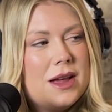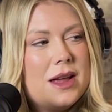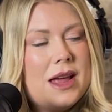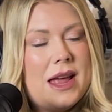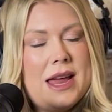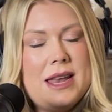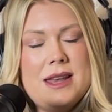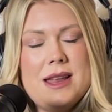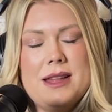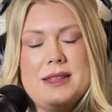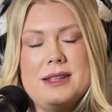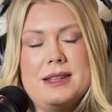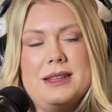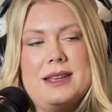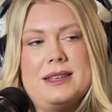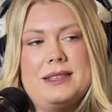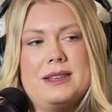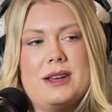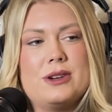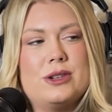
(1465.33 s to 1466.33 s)
And
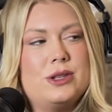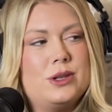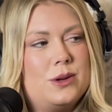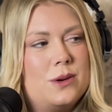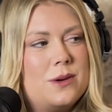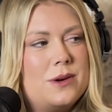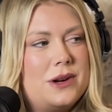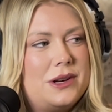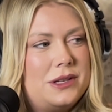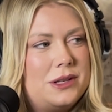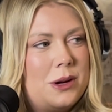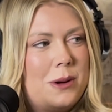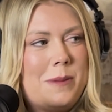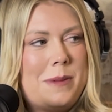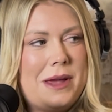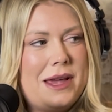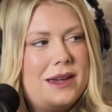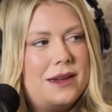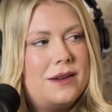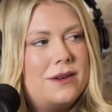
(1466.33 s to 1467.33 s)
nonetheless, our stories are
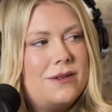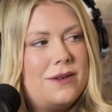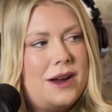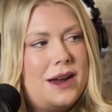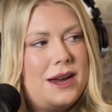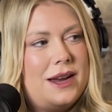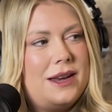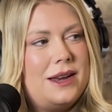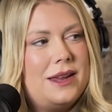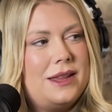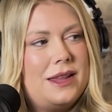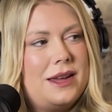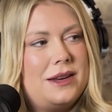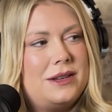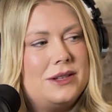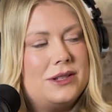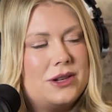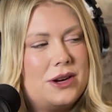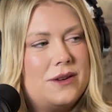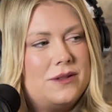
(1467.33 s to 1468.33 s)
big, right? And they
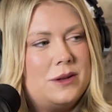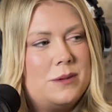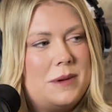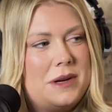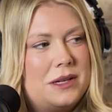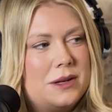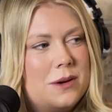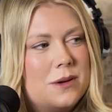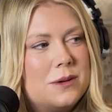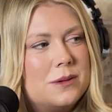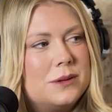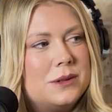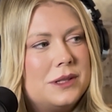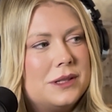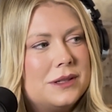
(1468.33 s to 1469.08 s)
deserve to be told.